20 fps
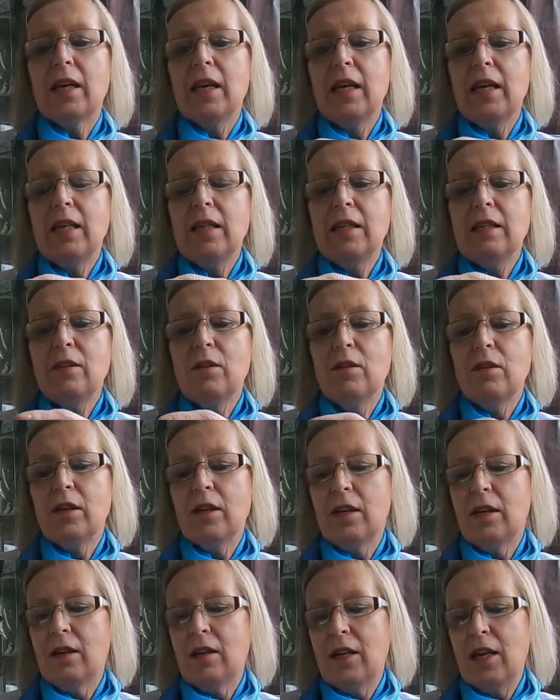He
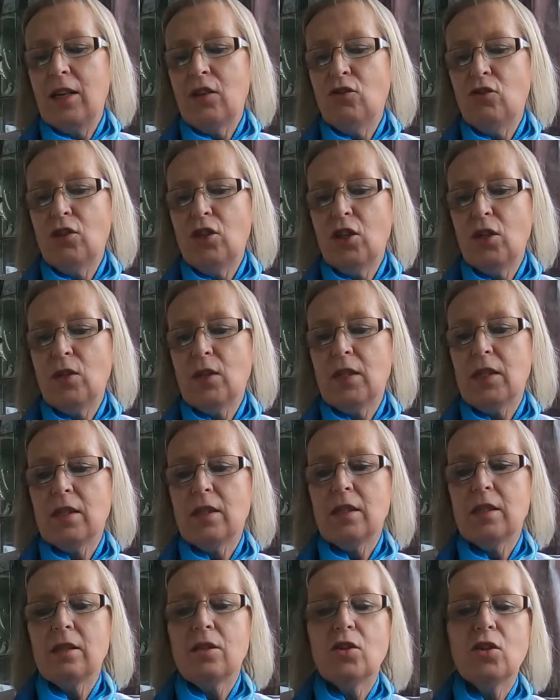
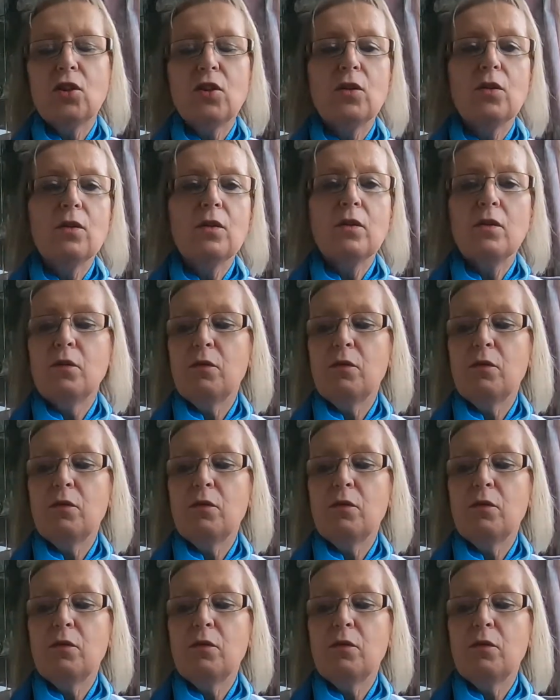introduces us to